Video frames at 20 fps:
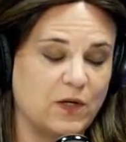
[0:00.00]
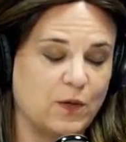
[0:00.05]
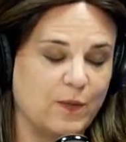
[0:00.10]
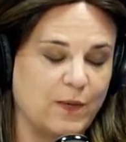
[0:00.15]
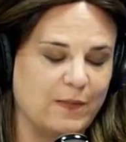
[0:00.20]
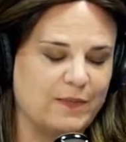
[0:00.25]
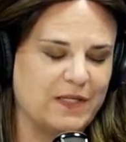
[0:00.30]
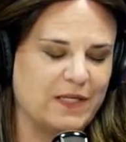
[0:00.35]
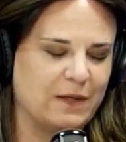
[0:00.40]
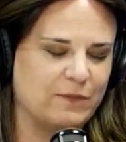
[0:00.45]
our
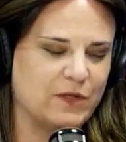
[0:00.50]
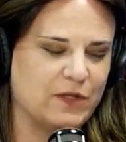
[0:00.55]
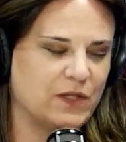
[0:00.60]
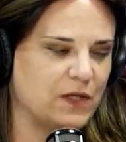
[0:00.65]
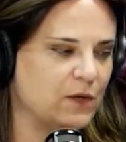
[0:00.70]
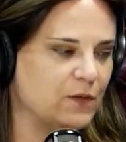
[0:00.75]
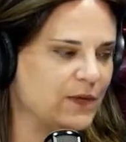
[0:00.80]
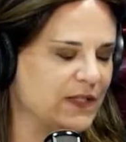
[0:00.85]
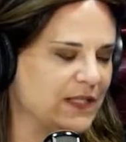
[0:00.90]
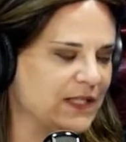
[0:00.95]
website. I'm just
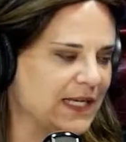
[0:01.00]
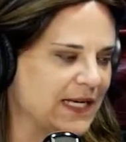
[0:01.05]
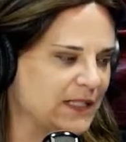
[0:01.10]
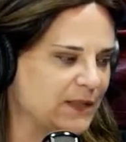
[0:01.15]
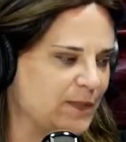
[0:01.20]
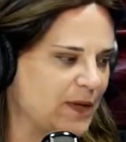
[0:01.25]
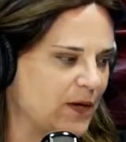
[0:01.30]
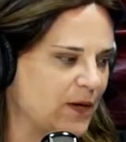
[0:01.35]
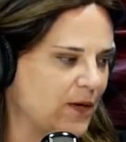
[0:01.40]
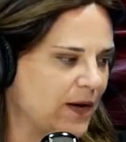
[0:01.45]
going to read the last
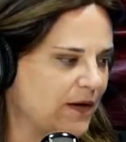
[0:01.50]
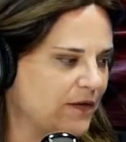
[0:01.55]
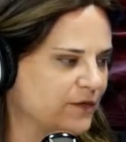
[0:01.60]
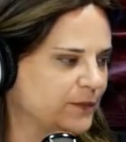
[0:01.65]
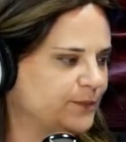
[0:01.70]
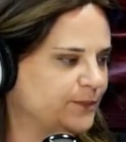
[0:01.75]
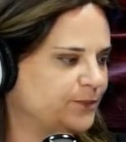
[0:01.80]
paragraph.